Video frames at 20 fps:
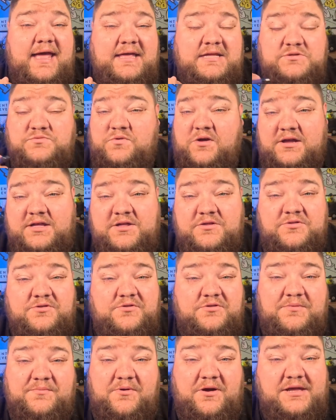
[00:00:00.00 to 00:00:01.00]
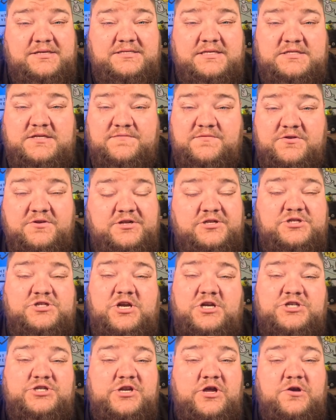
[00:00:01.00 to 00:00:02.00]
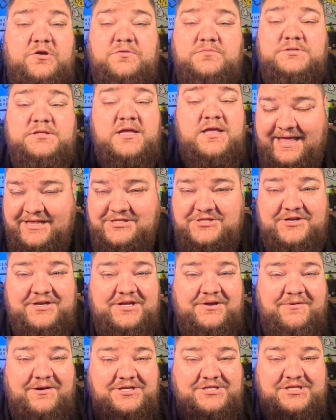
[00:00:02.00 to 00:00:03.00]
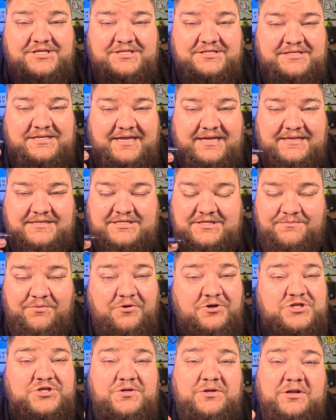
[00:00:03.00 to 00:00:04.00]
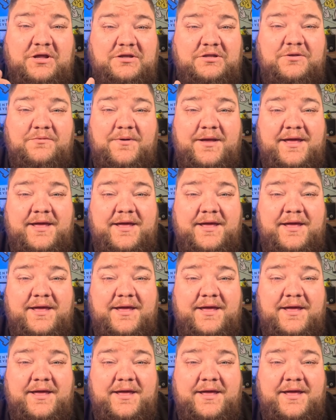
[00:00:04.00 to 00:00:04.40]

uh, is walk you through the process of new construction homes, answer any questions and support you along the